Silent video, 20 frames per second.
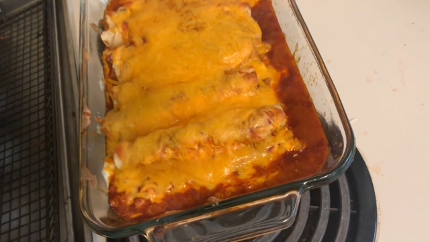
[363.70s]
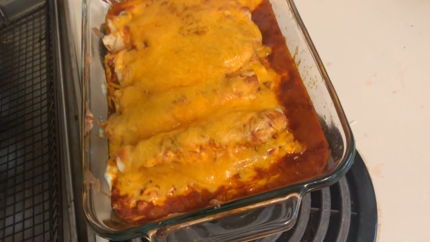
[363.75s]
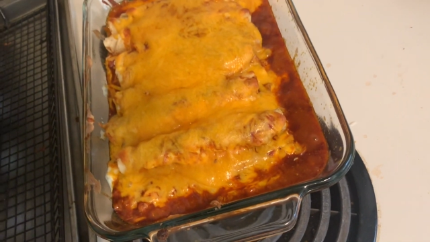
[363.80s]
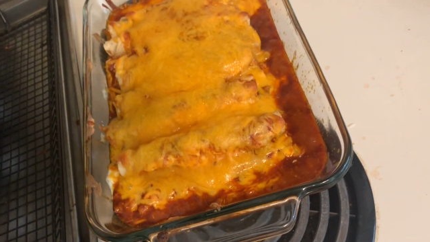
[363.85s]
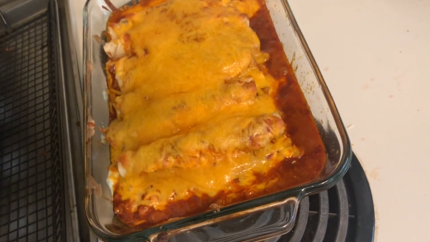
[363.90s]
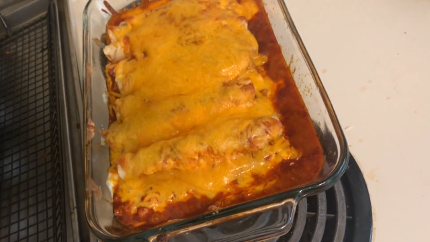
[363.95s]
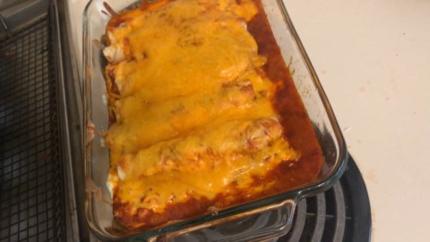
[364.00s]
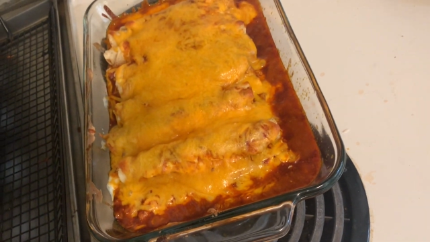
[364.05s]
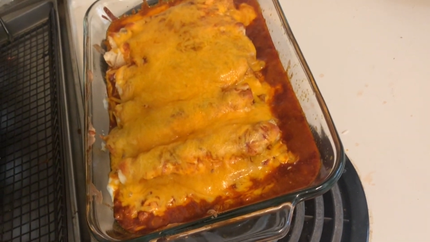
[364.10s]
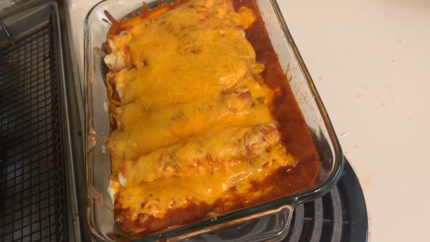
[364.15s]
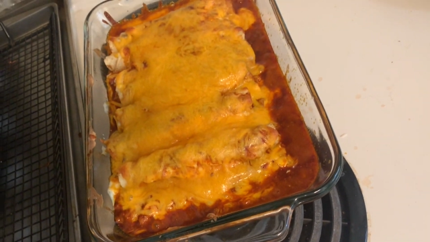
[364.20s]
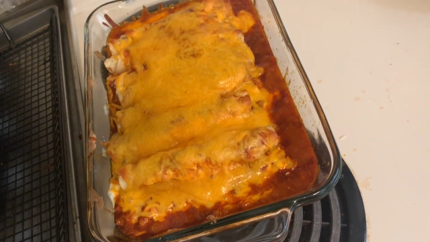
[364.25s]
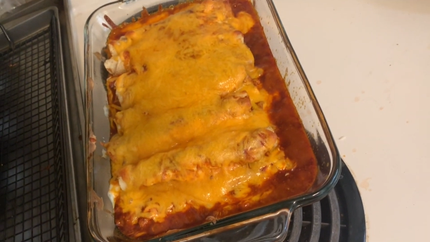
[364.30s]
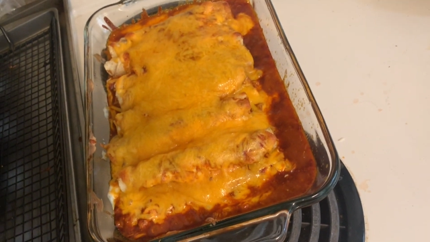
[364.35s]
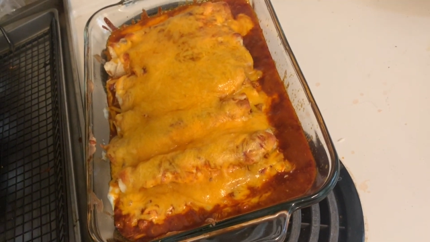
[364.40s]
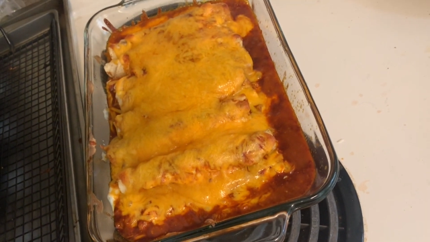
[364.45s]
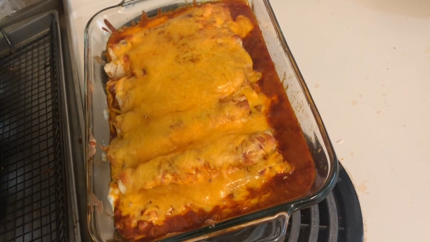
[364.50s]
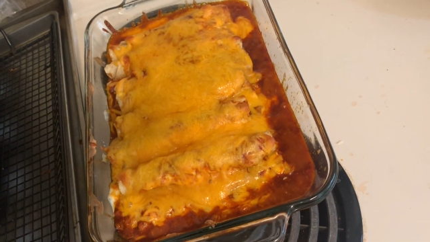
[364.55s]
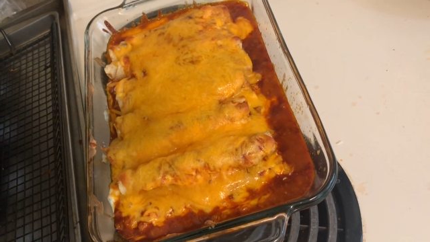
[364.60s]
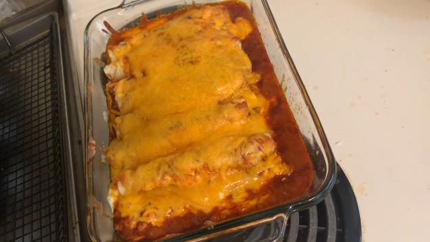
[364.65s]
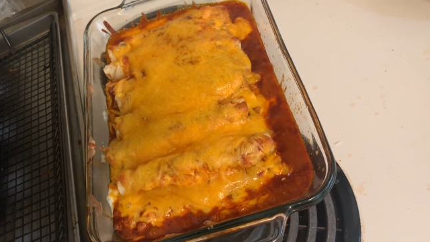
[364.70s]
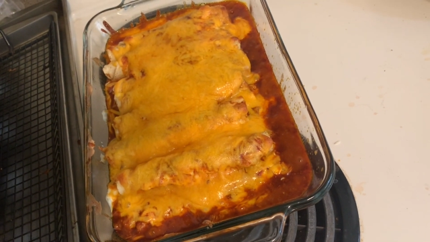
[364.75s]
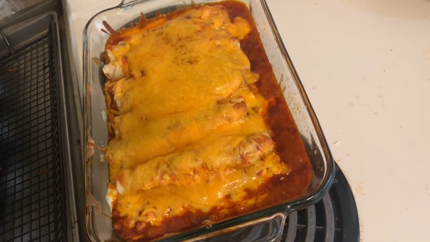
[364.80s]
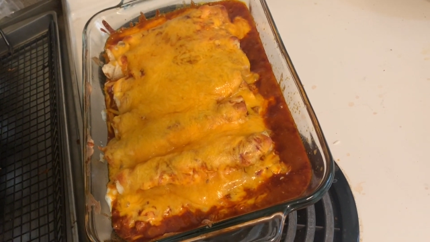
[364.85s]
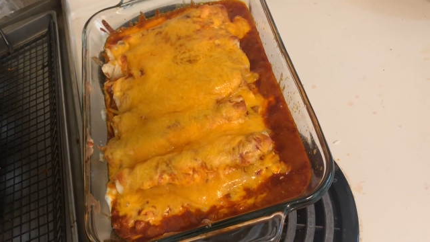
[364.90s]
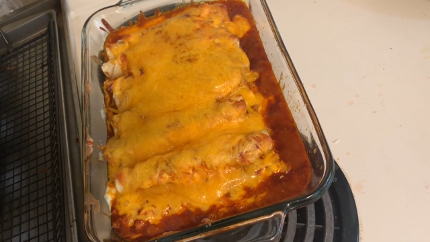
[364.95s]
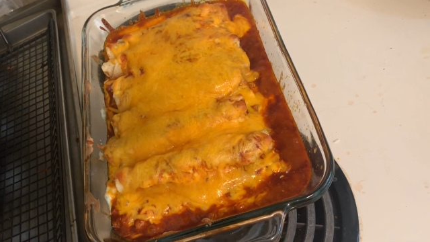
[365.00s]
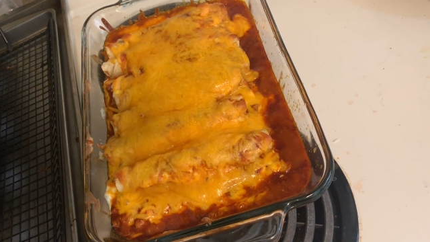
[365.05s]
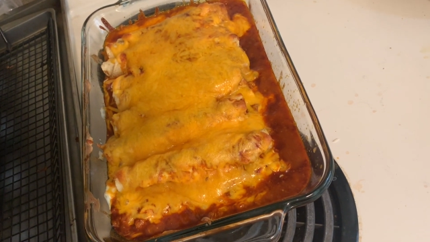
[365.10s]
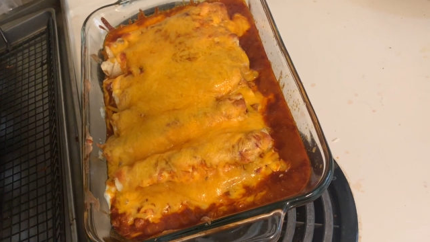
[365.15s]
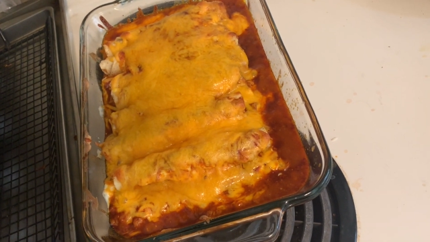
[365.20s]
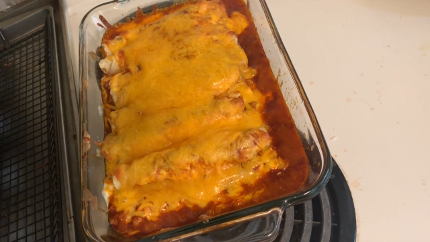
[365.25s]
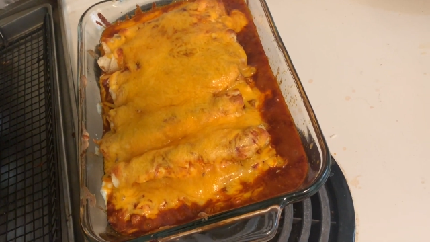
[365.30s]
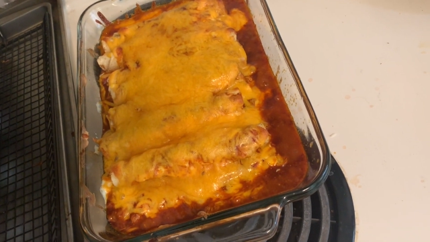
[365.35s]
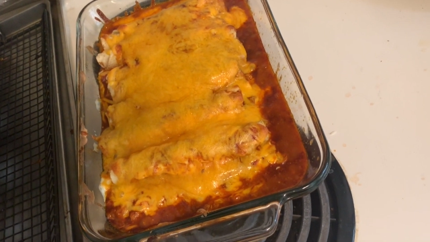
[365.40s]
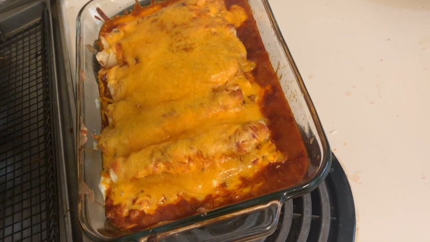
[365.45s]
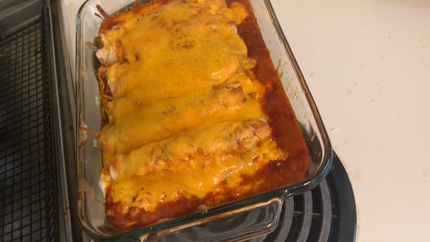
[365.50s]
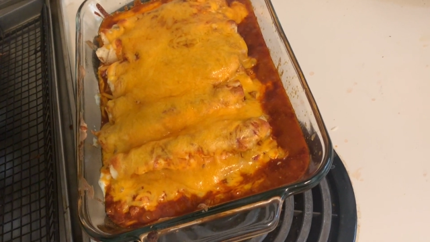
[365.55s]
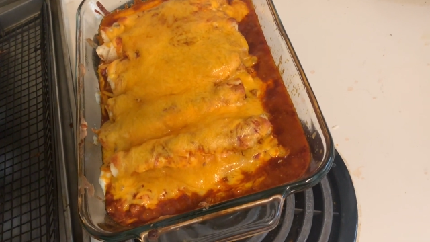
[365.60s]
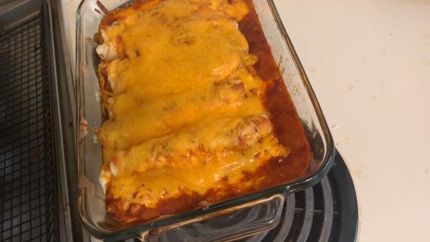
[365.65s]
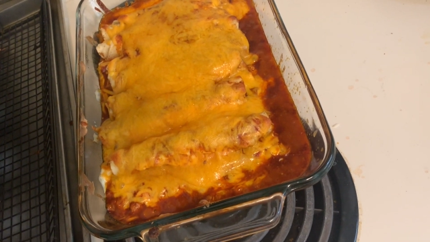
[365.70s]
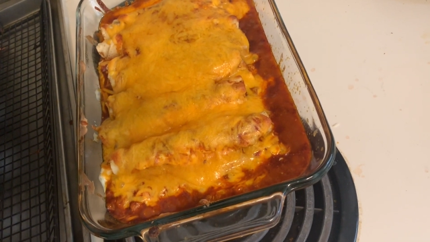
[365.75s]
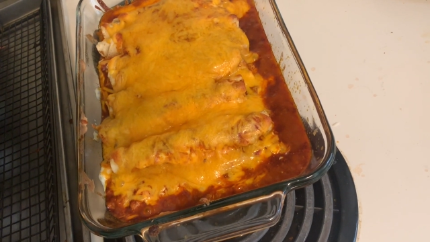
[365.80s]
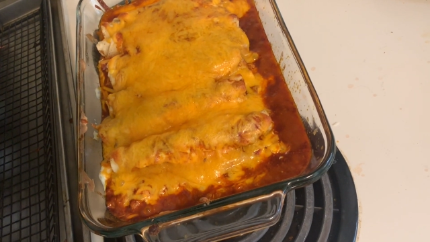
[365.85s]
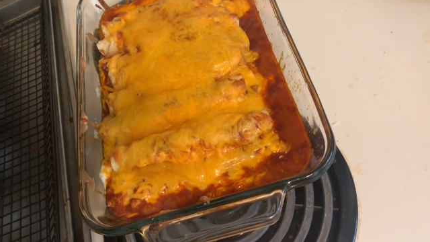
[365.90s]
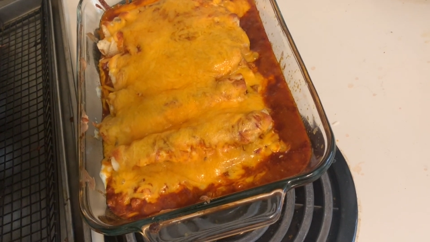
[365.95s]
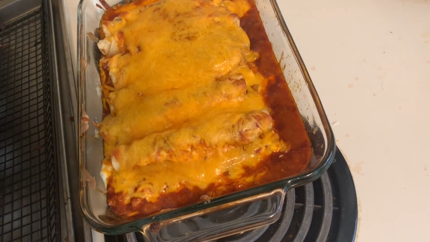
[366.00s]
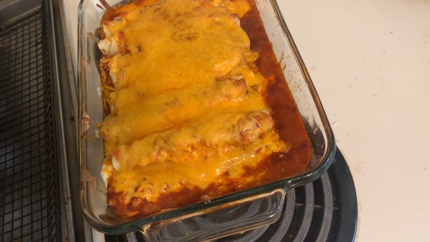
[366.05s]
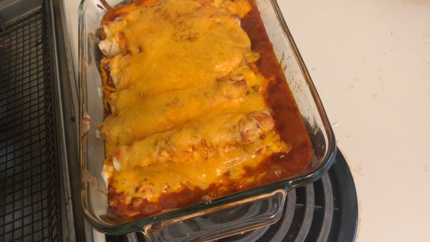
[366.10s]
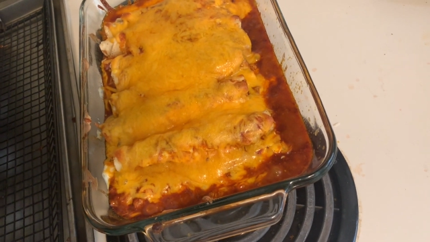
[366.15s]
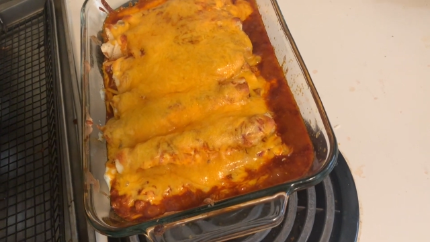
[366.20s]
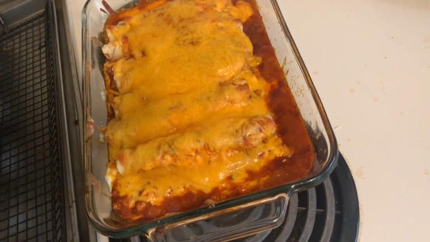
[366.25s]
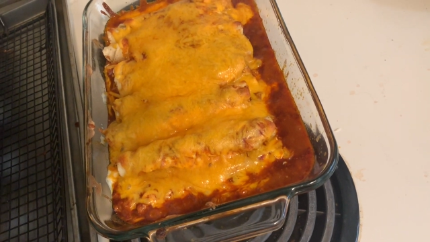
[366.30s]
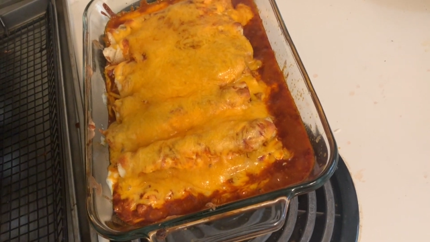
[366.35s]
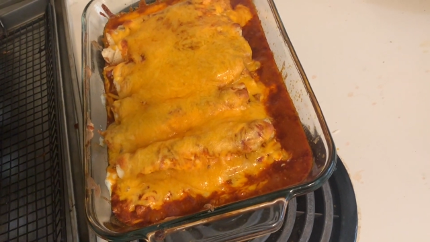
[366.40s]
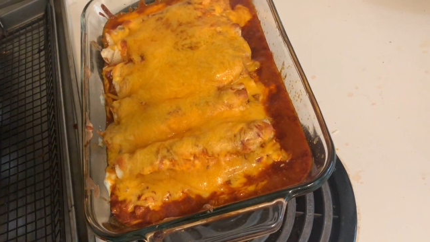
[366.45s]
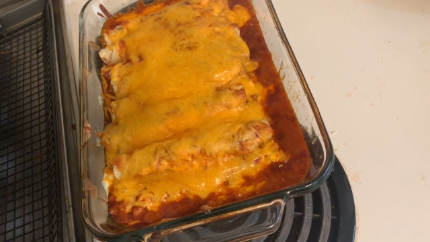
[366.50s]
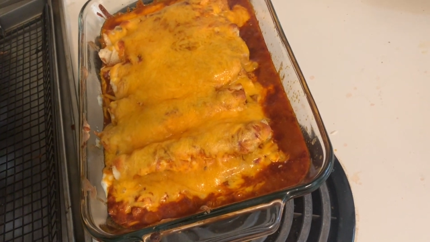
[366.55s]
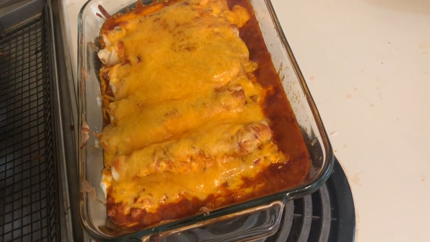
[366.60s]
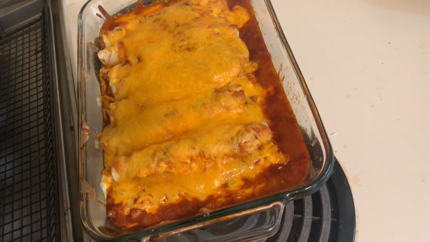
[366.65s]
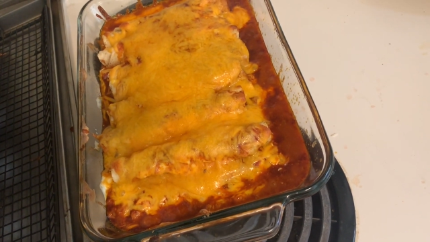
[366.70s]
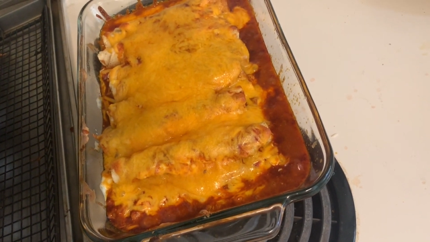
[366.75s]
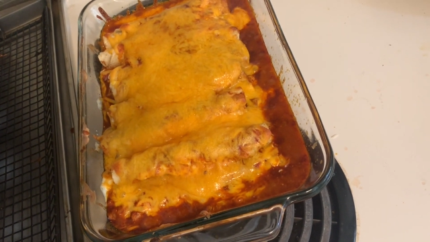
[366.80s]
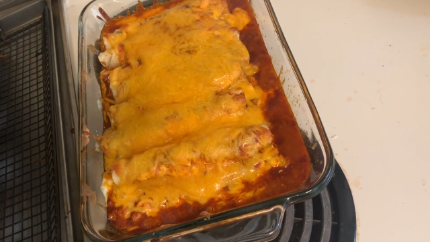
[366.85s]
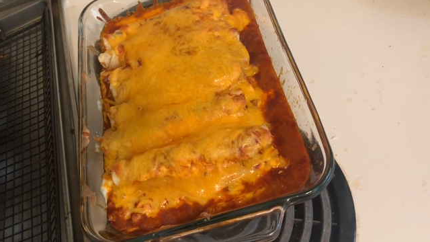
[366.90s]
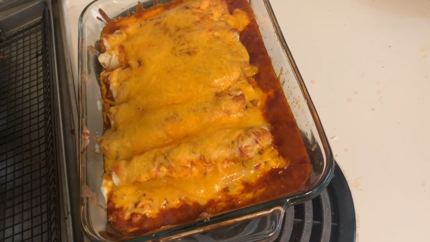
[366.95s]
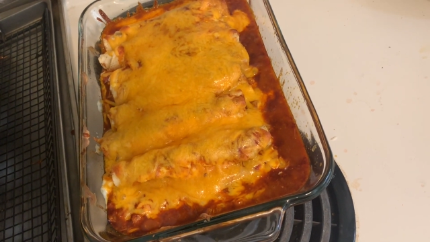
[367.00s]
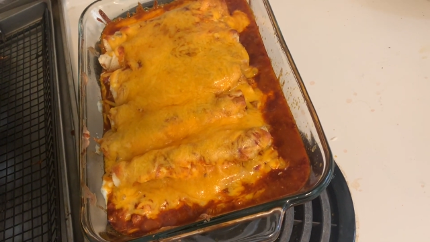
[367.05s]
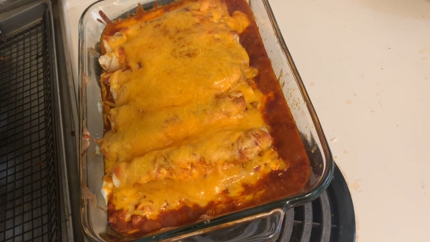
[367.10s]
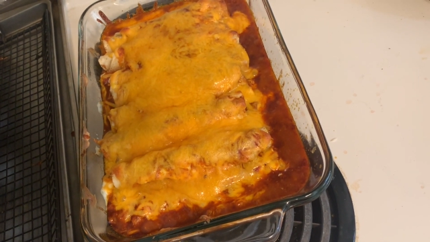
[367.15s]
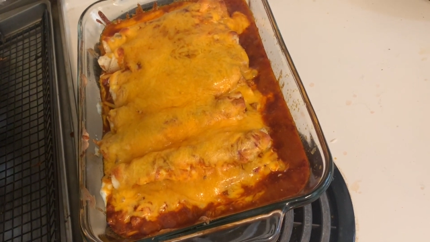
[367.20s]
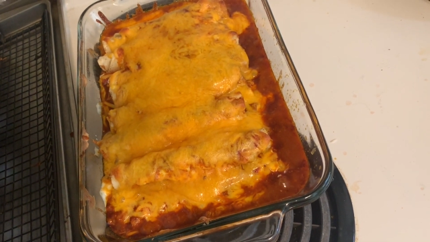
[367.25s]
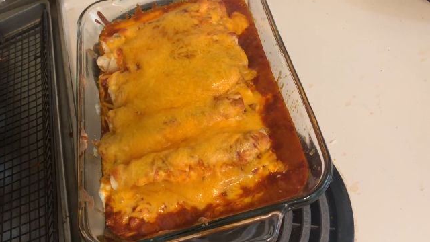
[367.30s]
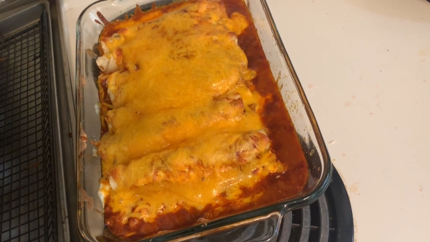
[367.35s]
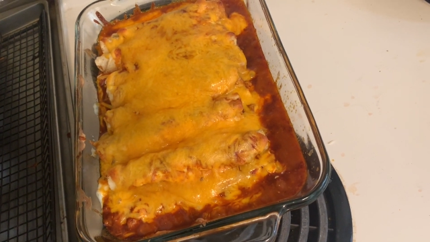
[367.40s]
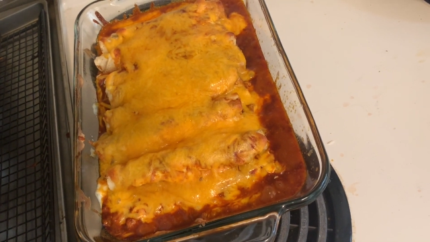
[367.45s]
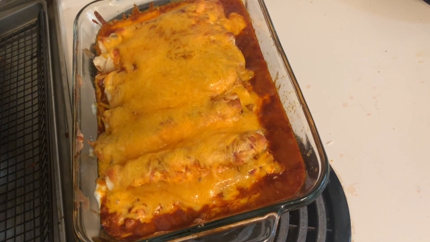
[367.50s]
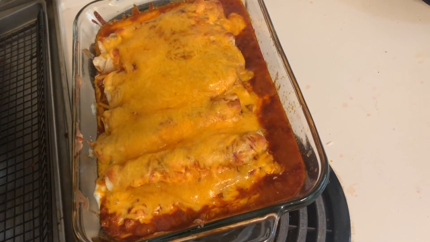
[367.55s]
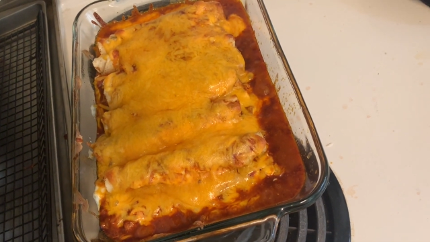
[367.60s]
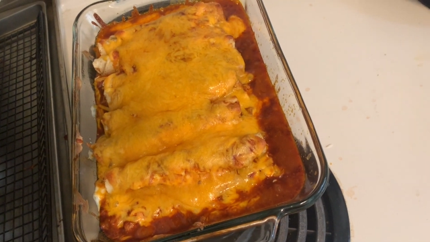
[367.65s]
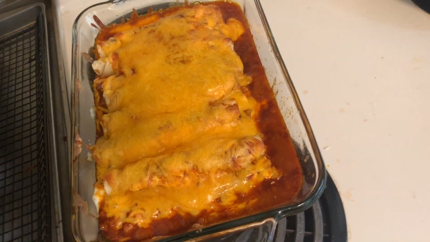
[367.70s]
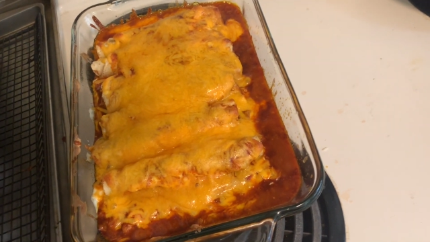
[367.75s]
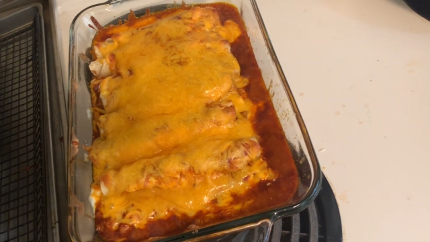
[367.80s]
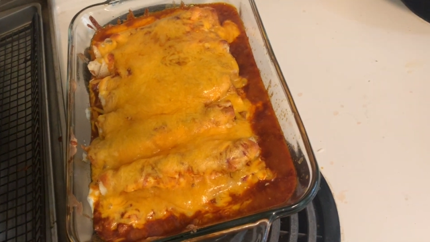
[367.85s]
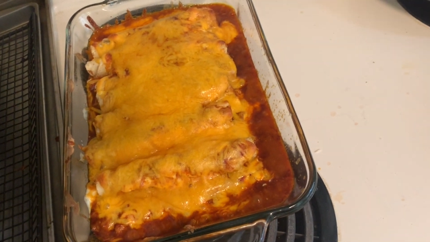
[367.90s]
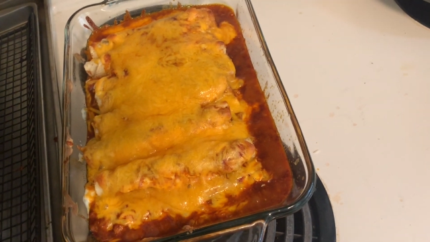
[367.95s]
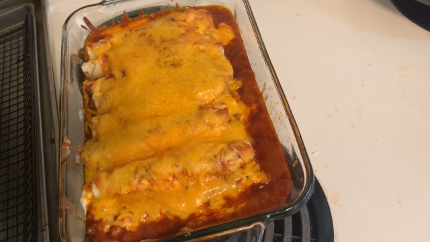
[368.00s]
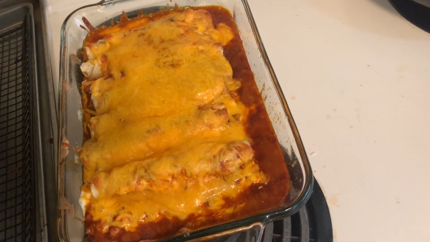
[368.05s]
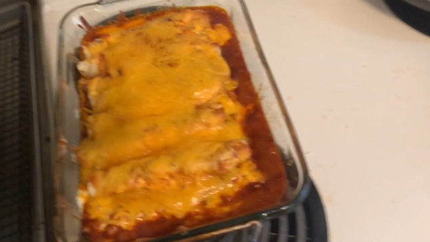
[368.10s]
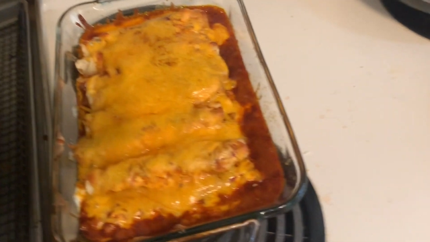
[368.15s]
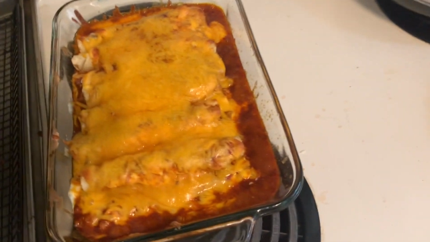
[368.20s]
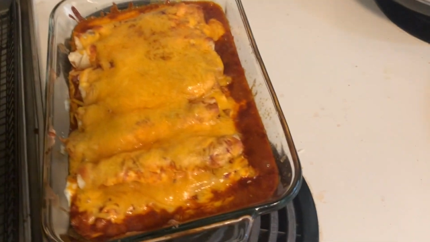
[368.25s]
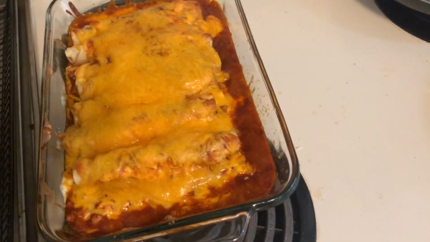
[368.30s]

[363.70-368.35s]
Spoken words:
(no speaker visible)